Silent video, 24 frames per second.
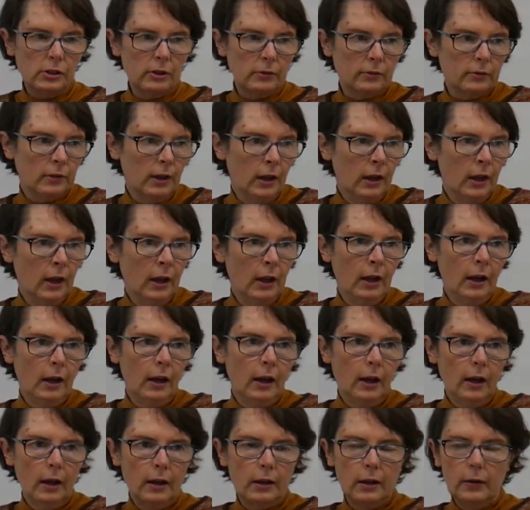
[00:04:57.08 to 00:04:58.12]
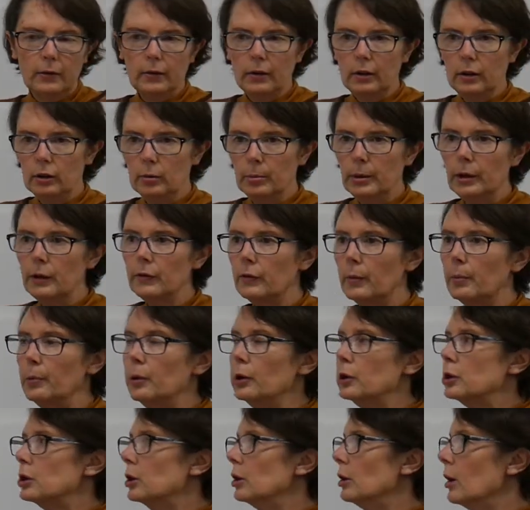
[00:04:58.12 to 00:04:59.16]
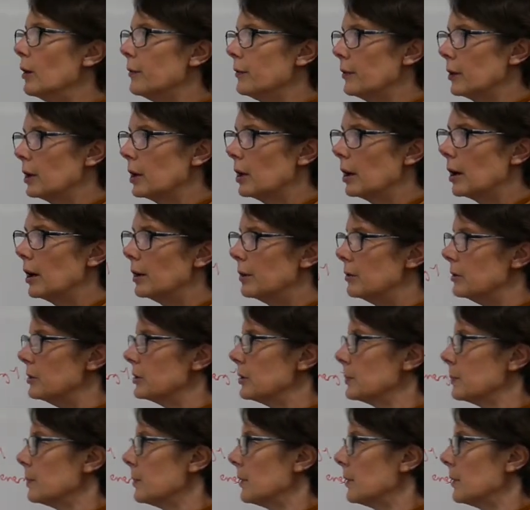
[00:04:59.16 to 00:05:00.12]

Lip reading: of give it a little bit of a push and off it goes.